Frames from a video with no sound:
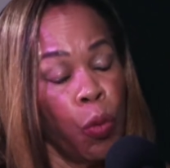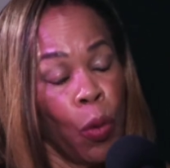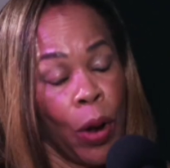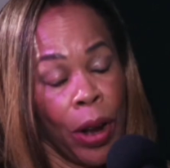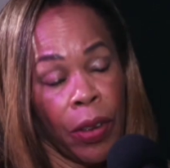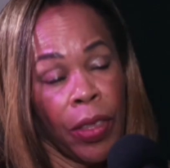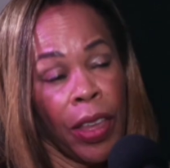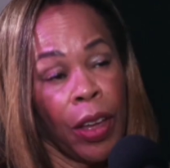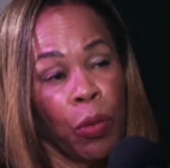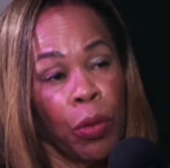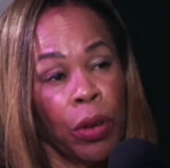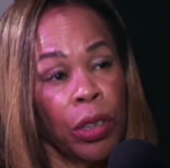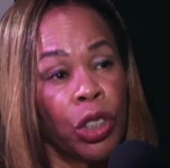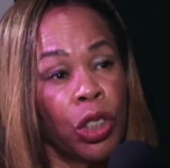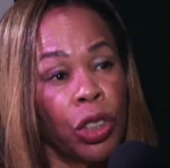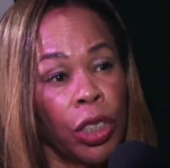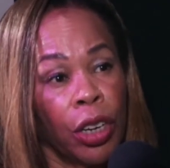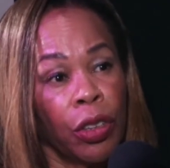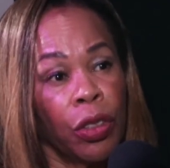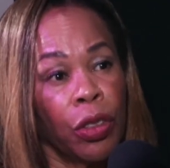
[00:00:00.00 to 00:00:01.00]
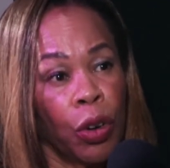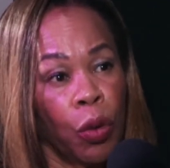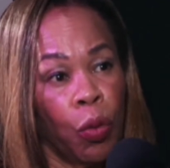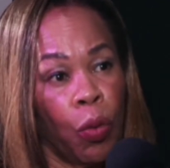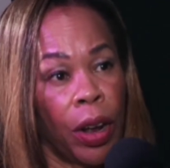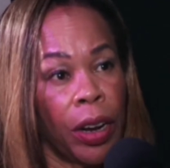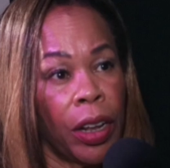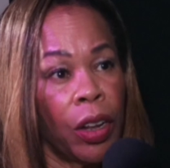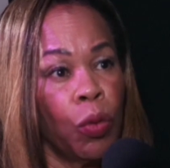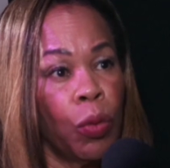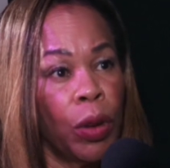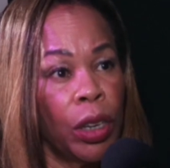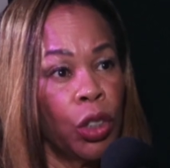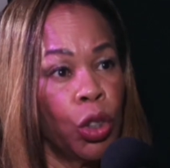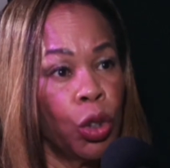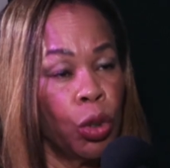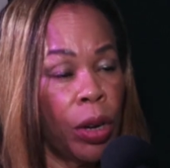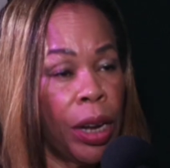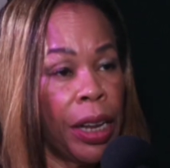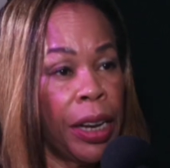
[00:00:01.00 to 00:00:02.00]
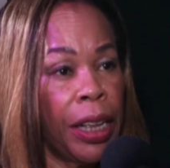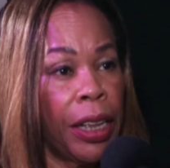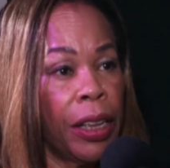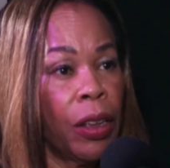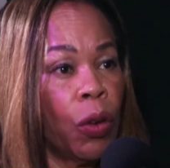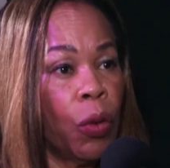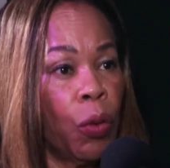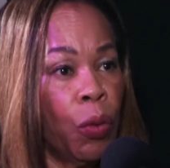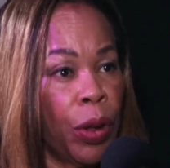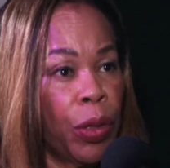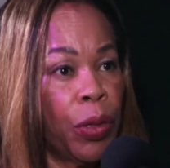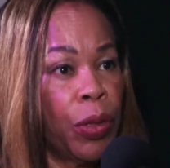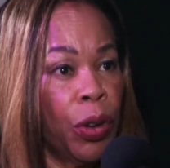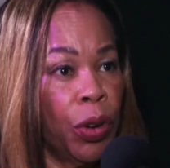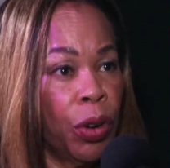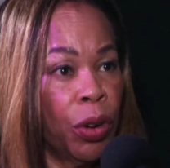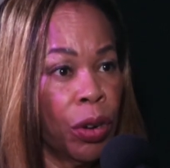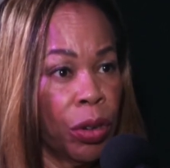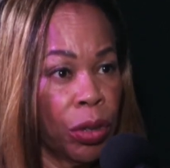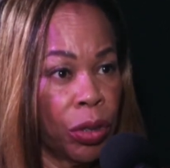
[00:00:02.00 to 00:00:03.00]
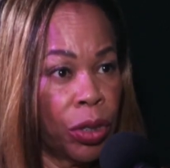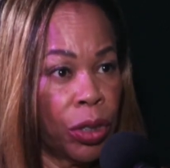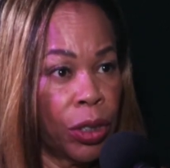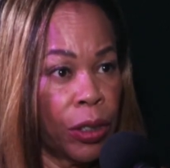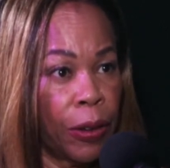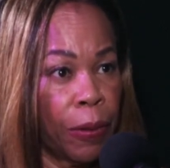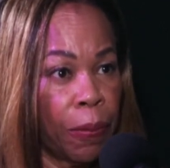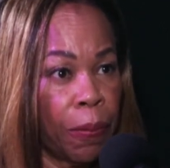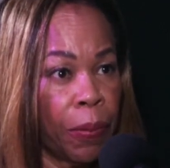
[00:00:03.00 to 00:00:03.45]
where they will start their one-on-one training with the nurse.